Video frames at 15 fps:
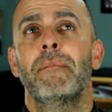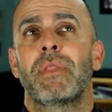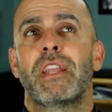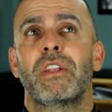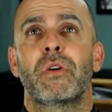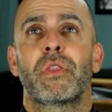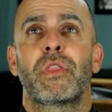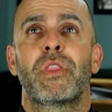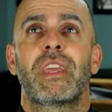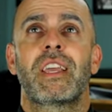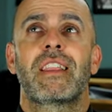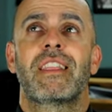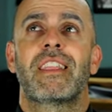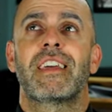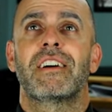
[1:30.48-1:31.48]
They don't
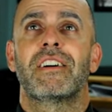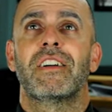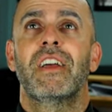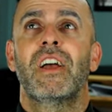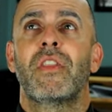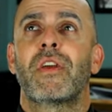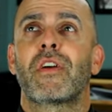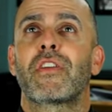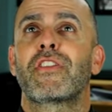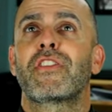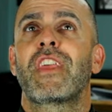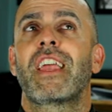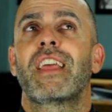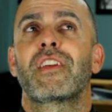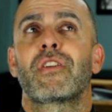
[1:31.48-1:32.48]
think they'll
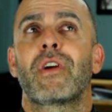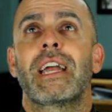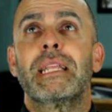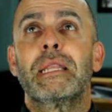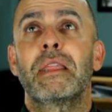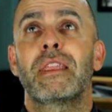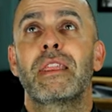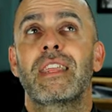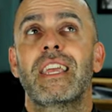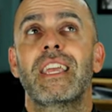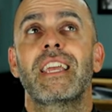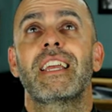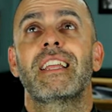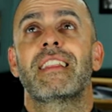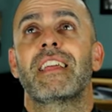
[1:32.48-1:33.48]
say the right thing.